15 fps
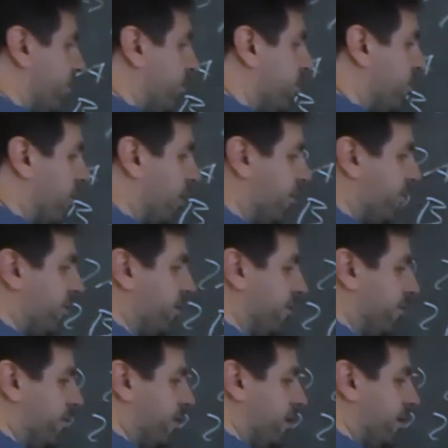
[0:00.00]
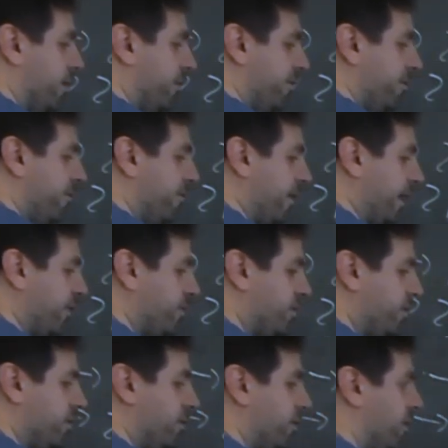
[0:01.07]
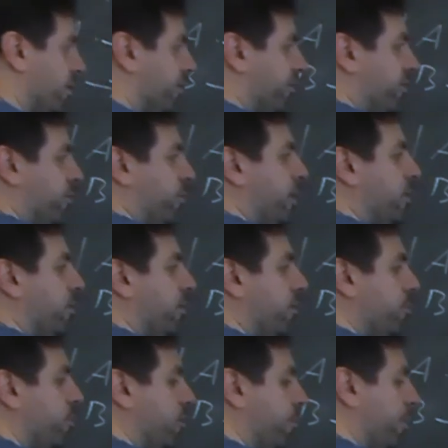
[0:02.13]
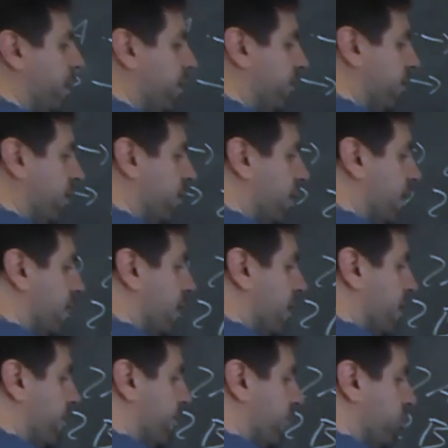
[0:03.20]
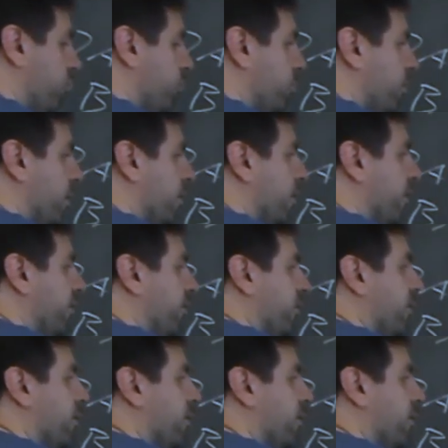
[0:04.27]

curves of here's the fraction, here's the win probability, doing this